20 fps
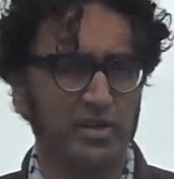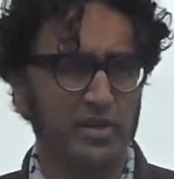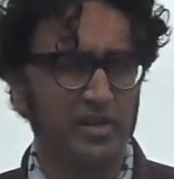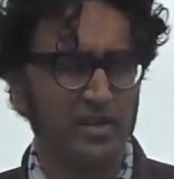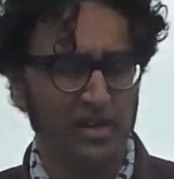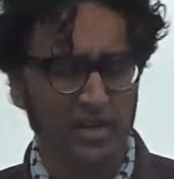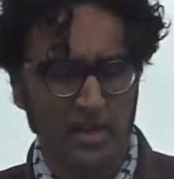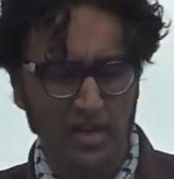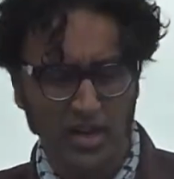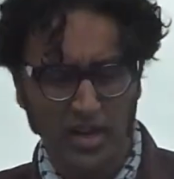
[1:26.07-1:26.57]

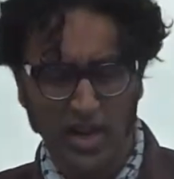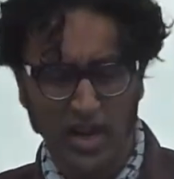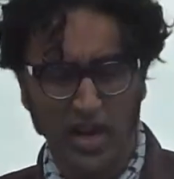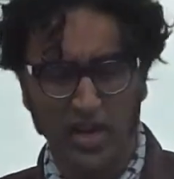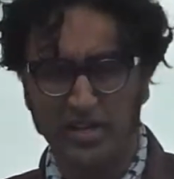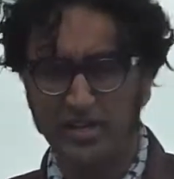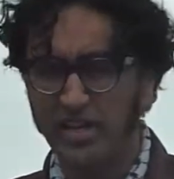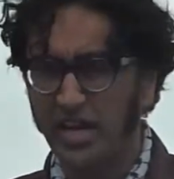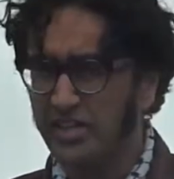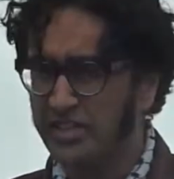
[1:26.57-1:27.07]

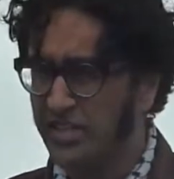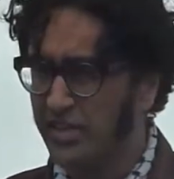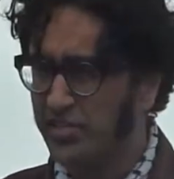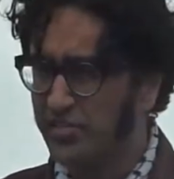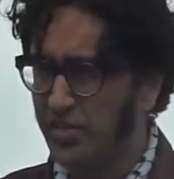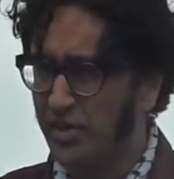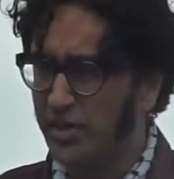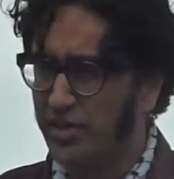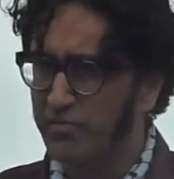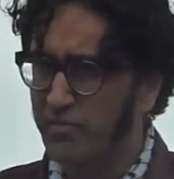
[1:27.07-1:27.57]
In
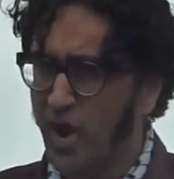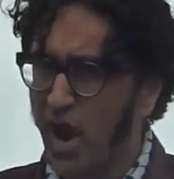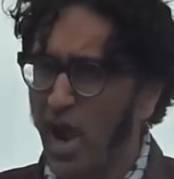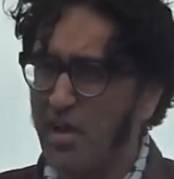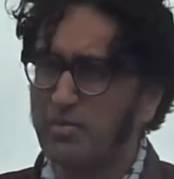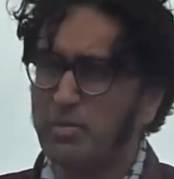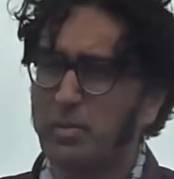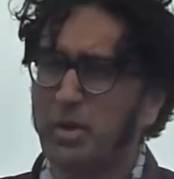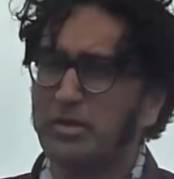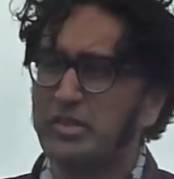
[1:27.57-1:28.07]

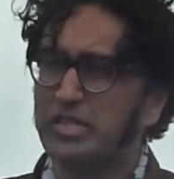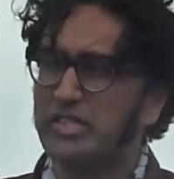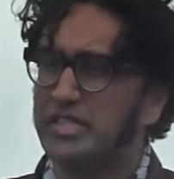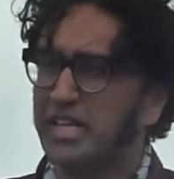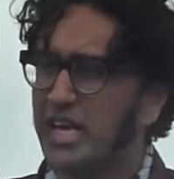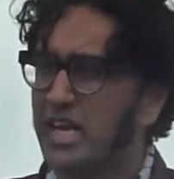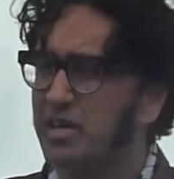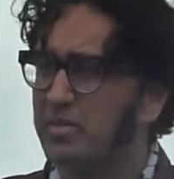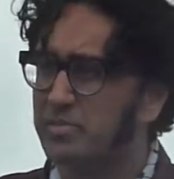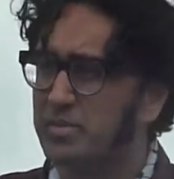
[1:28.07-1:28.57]
1935, about the
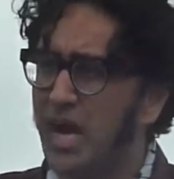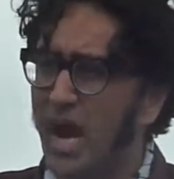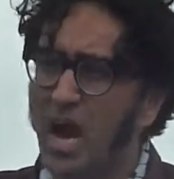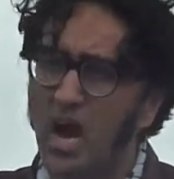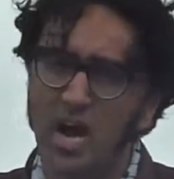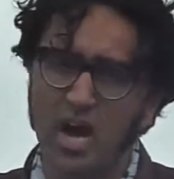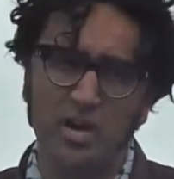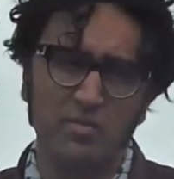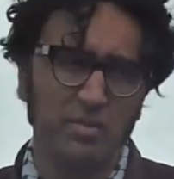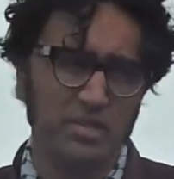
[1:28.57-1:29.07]
same
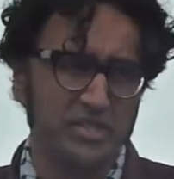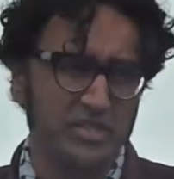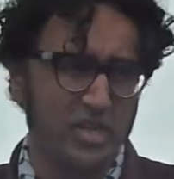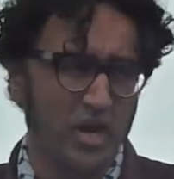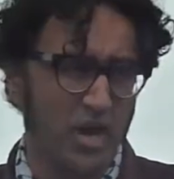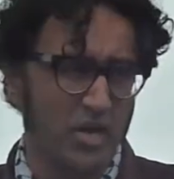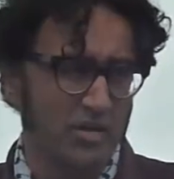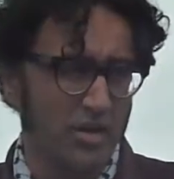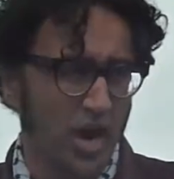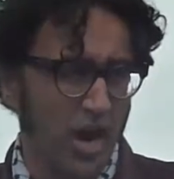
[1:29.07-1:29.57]
time as
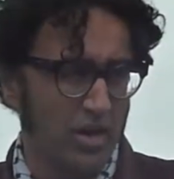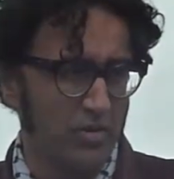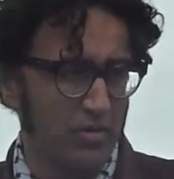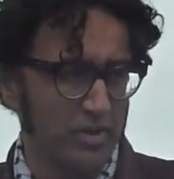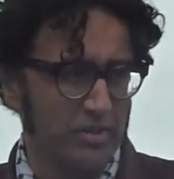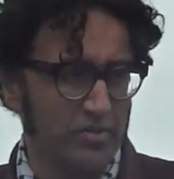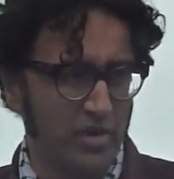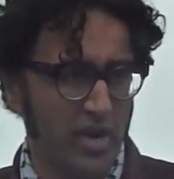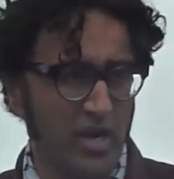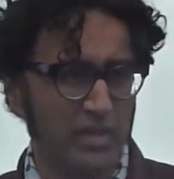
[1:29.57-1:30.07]
the
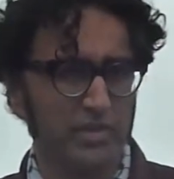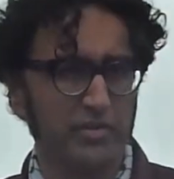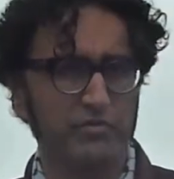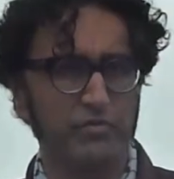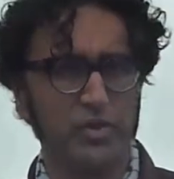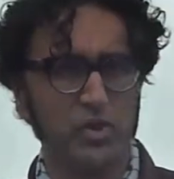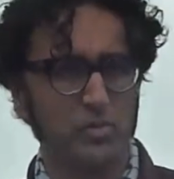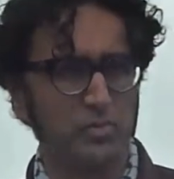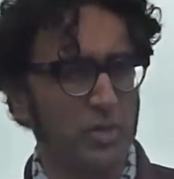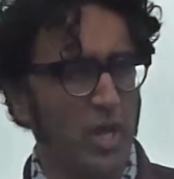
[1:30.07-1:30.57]
Ottawa Trek, a
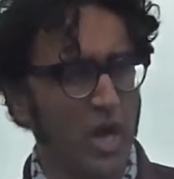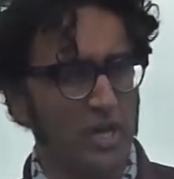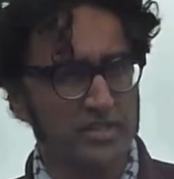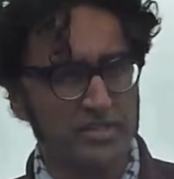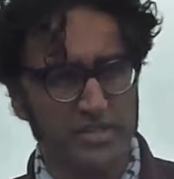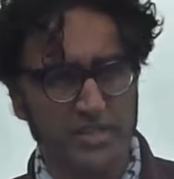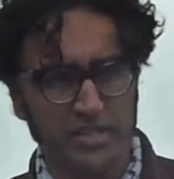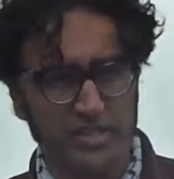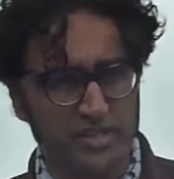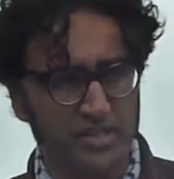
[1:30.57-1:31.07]
few
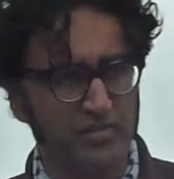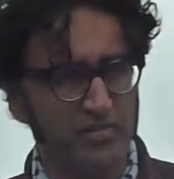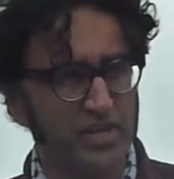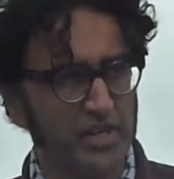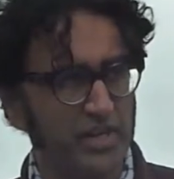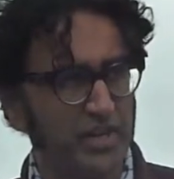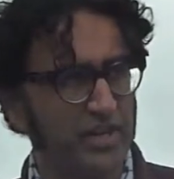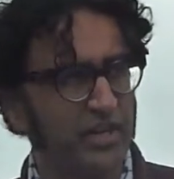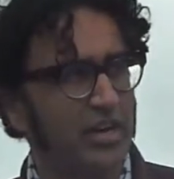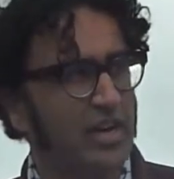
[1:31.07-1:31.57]
blocks east of
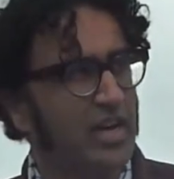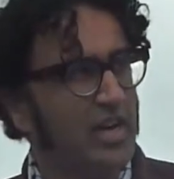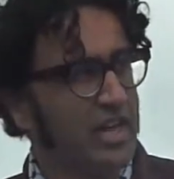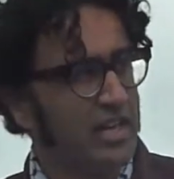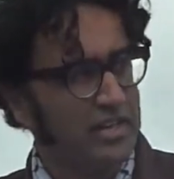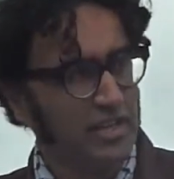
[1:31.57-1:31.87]
here,